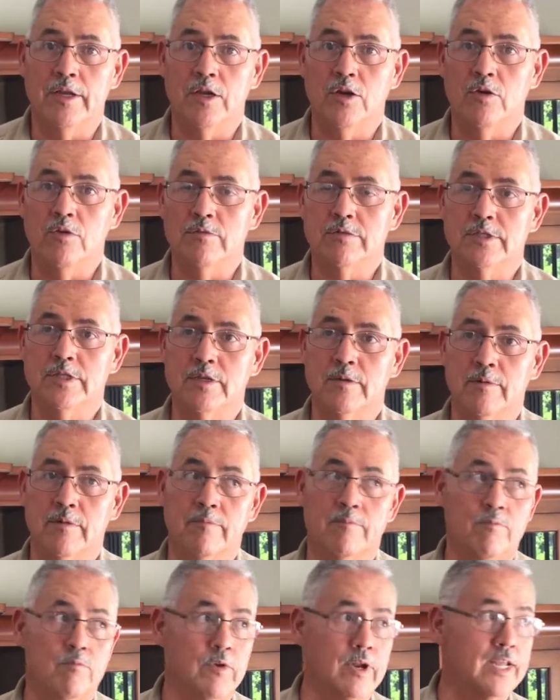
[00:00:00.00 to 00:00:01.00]
You know,
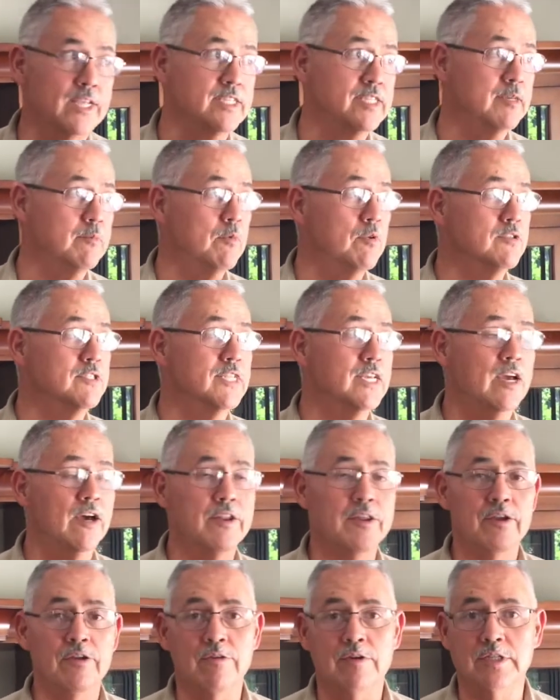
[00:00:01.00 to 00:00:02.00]
what I see mostly
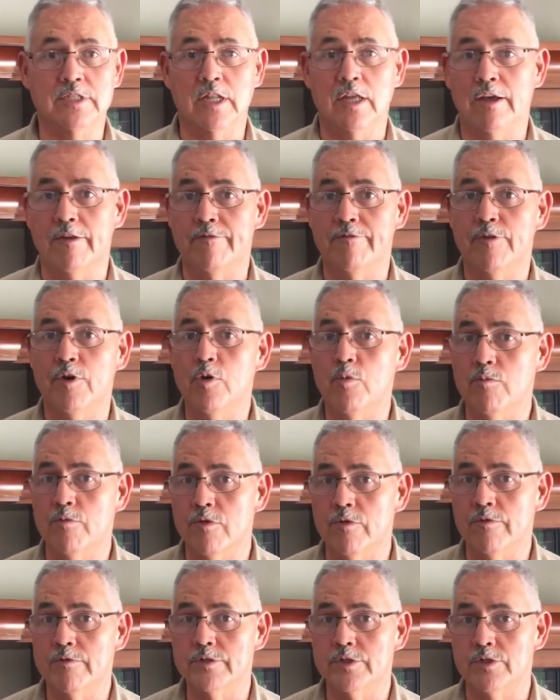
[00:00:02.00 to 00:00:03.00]
out here is a lot of foam
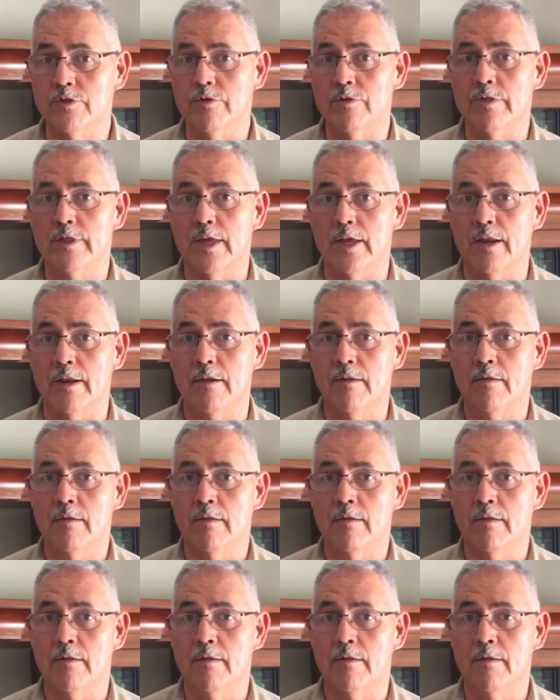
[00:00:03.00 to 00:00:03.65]
roofs, urethane,